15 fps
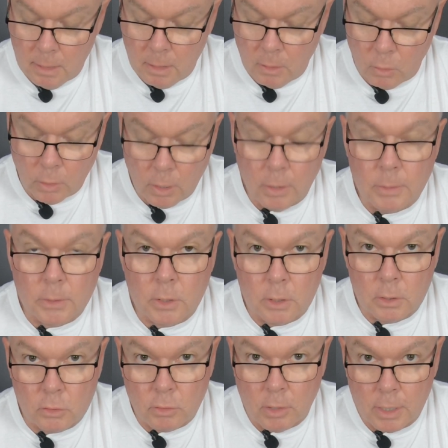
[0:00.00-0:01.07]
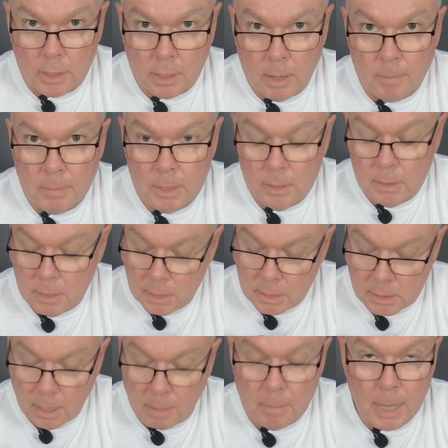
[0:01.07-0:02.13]
Although it's an Australian company,
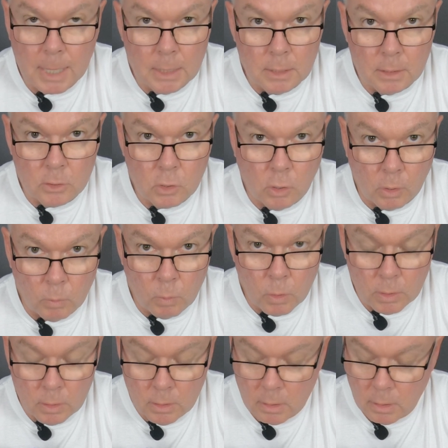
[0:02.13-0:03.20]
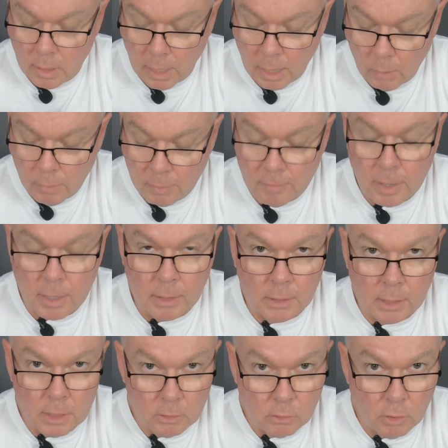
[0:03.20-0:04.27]
these are made in Taiwan. However,
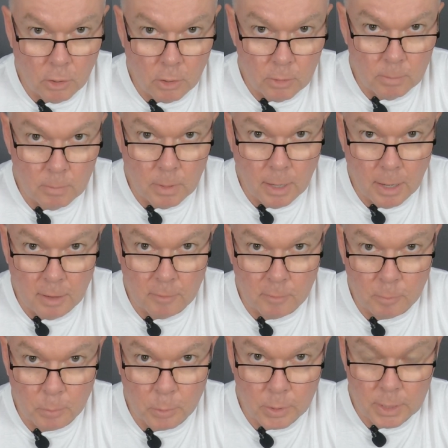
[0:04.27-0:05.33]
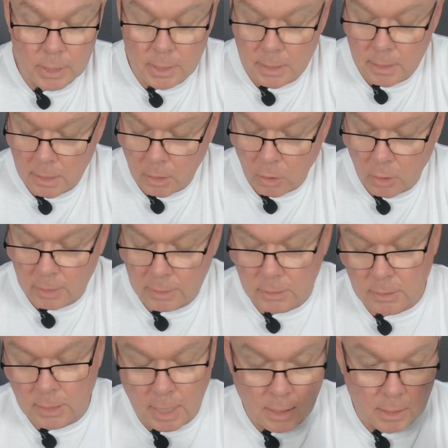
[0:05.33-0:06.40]
Kincrome have pretty high
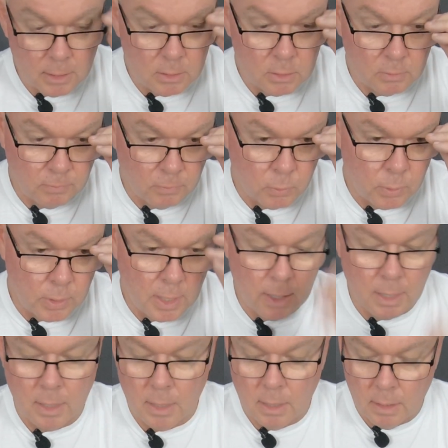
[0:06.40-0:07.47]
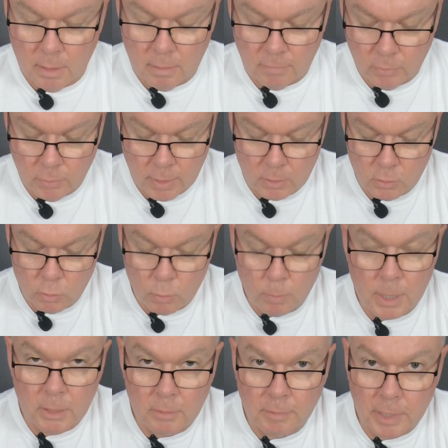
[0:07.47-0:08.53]
standards for their tool
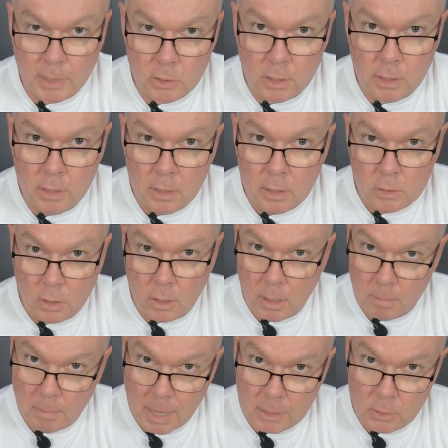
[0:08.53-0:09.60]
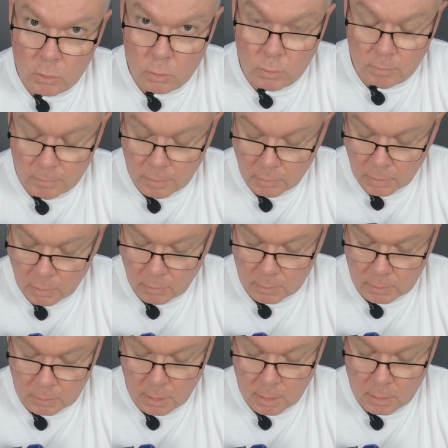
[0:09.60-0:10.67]
manufacture, so they're made to a very high
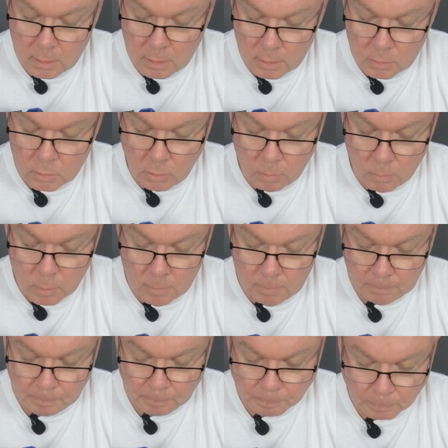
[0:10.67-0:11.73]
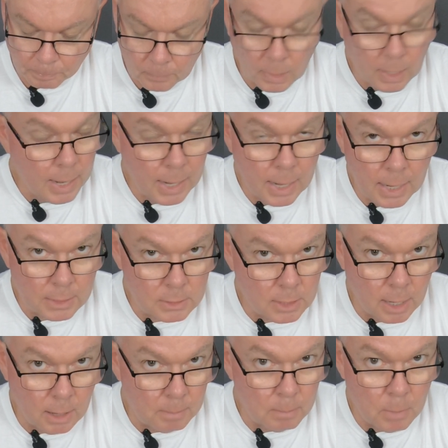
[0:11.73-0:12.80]
standard in Taiwan, as
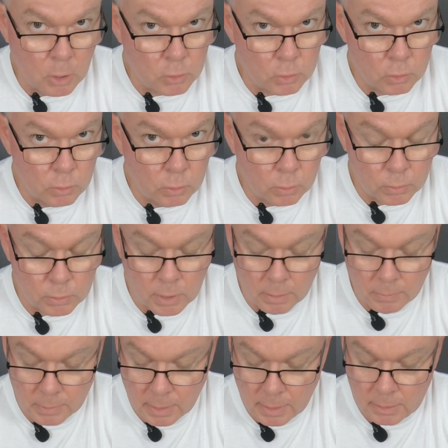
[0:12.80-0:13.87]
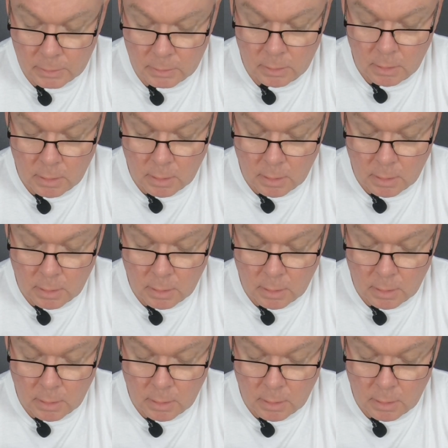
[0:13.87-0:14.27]
are most tools nowadays.